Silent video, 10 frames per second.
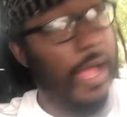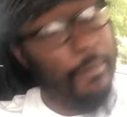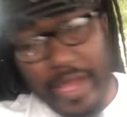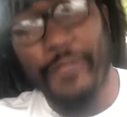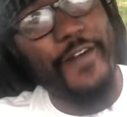
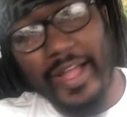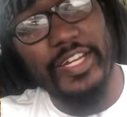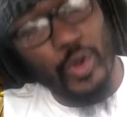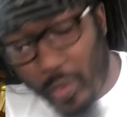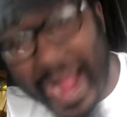Motherfucker,
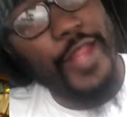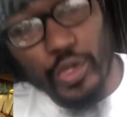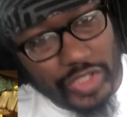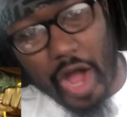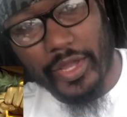then why are
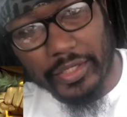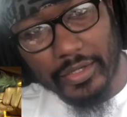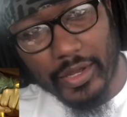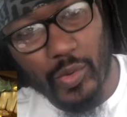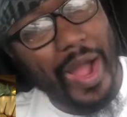you talking?
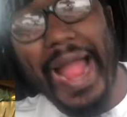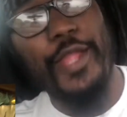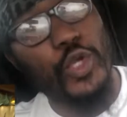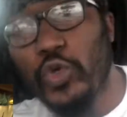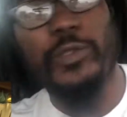Why
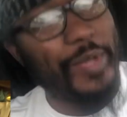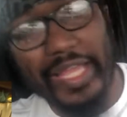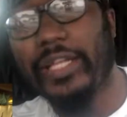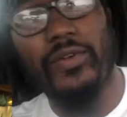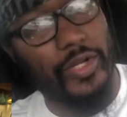are you
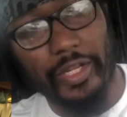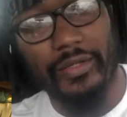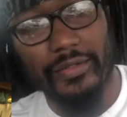speaking on it?